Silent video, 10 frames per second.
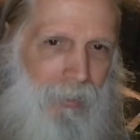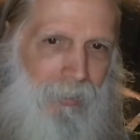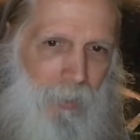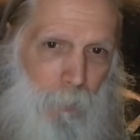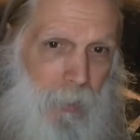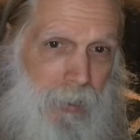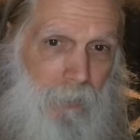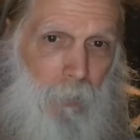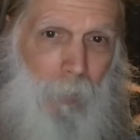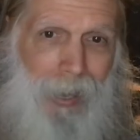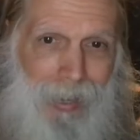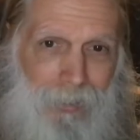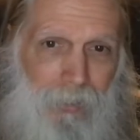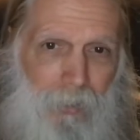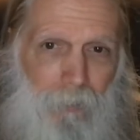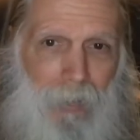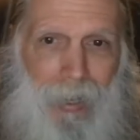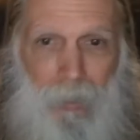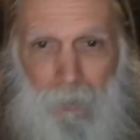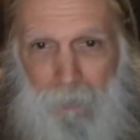The specific patterns of
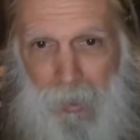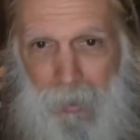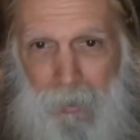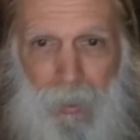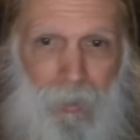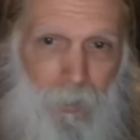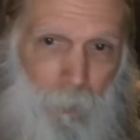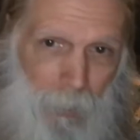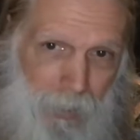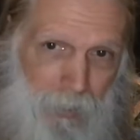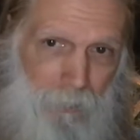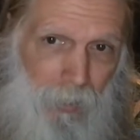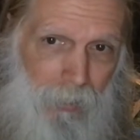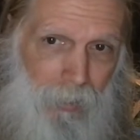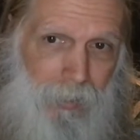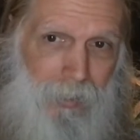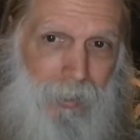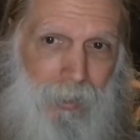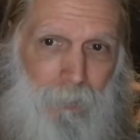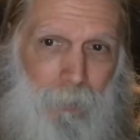elevated and depressed findings
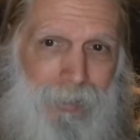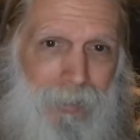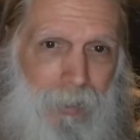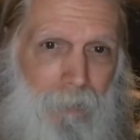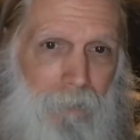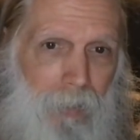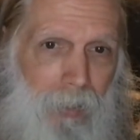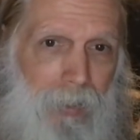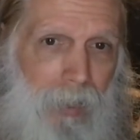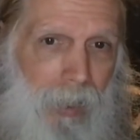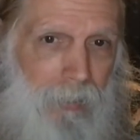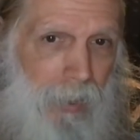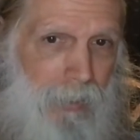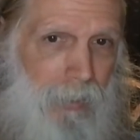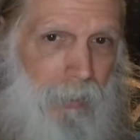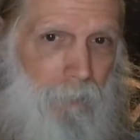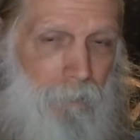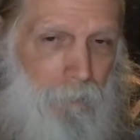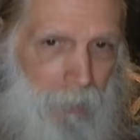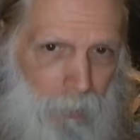then present a very diagnostic
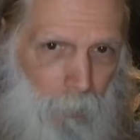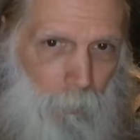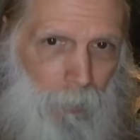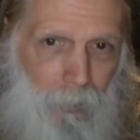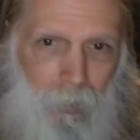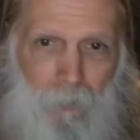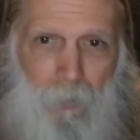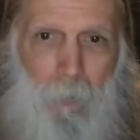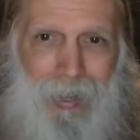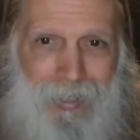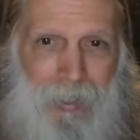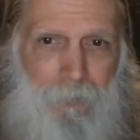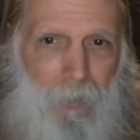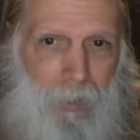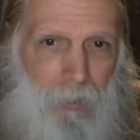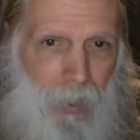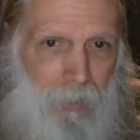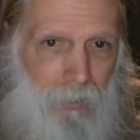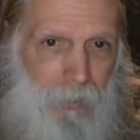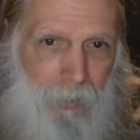fingerprint of the body's
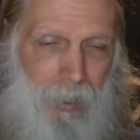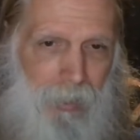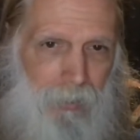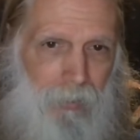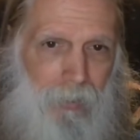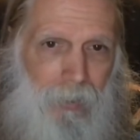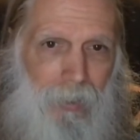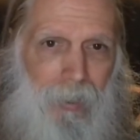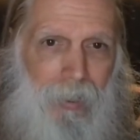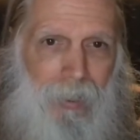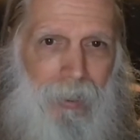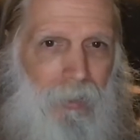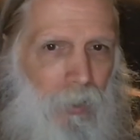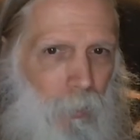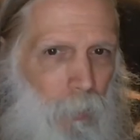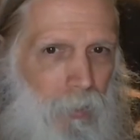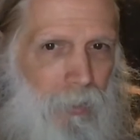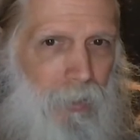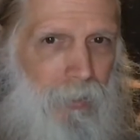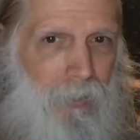physiological state. In other
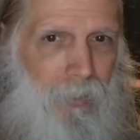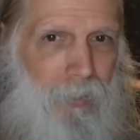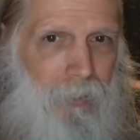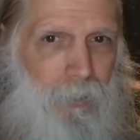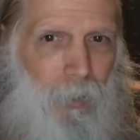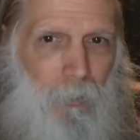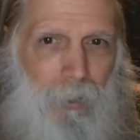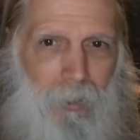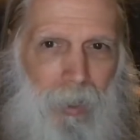words, you go to the